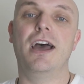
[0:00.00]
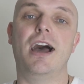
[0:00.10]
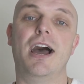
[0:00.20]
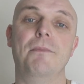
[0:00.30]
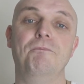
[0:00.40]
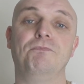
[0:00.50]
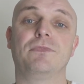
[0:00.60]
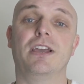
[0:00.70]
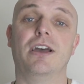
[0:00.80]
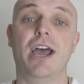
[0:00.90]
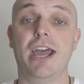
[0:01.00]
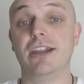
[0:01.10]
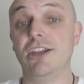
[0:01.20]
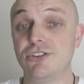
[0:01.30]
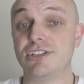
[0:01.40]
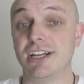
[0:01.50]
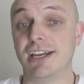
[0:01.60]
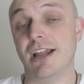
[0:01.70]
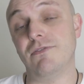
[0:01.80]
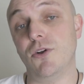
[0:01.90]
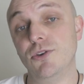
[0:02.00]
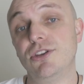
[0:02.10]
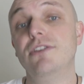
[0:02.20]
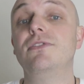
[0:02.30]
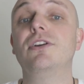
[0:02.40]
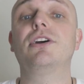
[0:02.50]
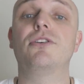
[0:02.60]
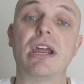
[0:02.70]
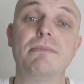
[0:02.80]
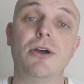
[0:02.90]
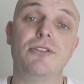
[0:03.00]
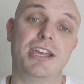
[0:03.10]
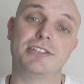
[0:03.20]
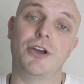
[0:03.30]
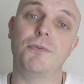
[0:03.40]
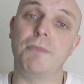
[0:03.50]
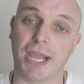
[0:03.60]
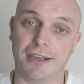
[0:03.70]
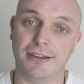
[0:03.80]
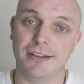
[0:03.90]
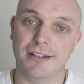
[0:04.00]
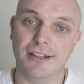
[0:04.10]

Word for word: Um, and interestingly enough, also if you look at a rainbow, there is no pink.